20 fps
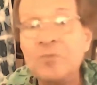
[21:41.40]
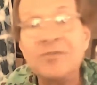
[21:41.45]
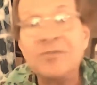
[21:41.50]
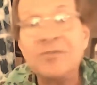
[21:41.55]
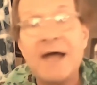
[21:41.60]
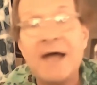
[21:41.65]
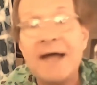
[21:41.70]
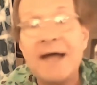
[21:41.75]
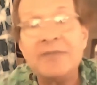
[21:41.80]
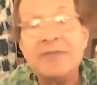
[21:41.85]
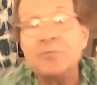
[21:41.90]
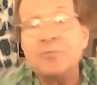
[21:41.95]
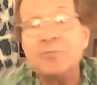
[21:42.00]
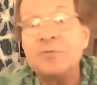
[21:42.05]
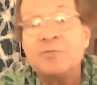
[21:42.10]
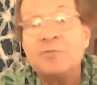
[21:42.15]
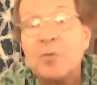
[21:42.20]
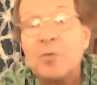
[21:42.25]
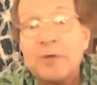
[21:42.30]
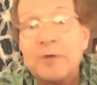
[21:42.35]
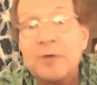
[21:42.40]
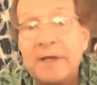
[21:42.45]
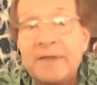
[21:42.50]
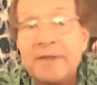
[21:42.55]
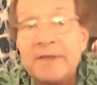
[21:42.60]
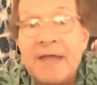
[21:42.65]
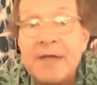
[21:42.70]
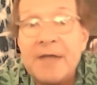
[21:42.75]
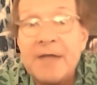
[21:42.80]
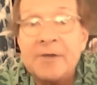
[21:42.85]
in the Heisman voting
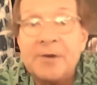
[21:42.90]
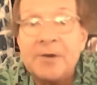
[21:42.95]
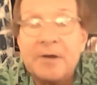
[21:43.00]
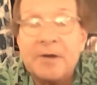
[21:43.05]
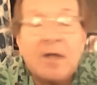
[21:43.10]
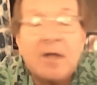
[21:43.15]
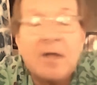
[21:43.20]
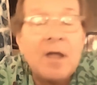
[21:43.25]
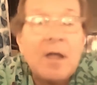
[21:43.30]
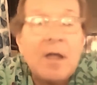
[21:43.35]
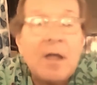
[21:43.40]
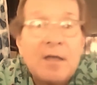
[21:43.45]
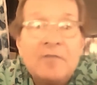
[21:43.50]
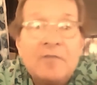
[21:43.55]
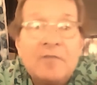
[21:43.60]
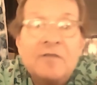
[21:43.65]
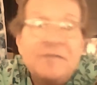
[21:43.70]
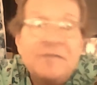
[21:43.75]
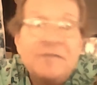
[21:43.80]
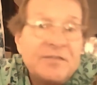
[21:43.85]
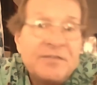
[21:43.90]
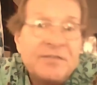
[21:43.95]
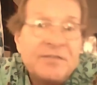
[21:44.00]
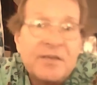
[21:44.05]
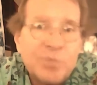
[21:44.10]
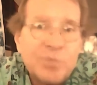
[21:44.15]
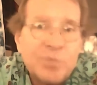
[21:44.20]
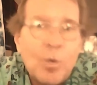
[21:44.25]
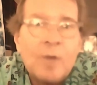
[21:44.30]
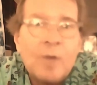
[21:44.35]
in that year,
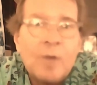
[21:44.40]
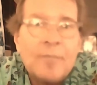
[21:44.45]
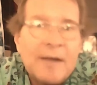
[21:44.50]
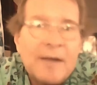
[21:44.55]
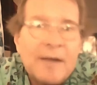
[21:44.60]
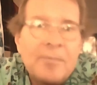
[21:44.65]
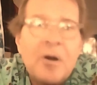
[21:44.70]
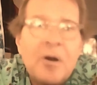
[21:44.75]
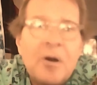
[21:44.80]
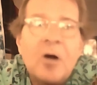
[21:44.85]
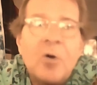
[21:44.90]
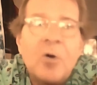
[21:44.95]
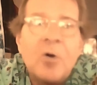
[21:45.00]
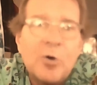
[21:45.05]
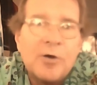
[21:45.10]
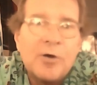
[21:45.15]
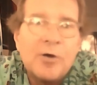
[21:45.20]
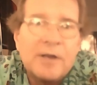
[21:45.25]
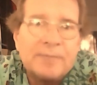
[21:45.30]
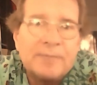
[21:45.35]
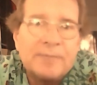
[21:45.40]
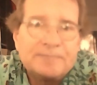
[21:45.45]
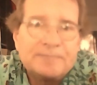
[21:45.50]
56, won by Paul Hornung